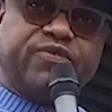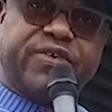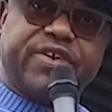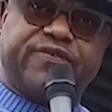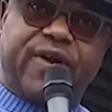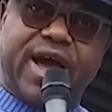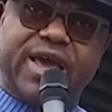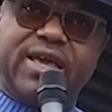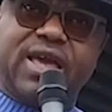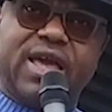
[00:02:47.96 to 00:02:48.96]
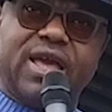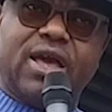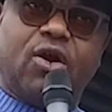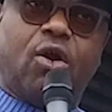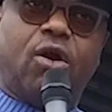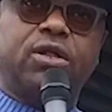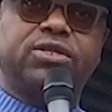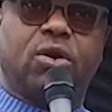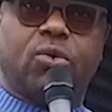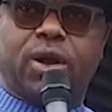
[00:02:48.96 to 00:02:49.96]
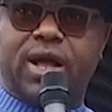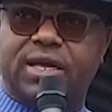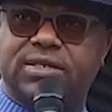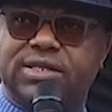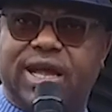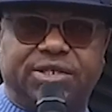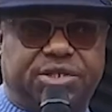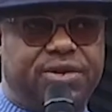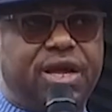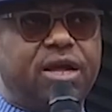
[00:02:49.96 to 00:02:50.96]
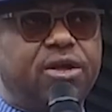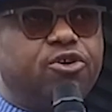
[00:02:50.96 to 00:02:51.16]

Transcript: we verify all dock workers in Nigeria,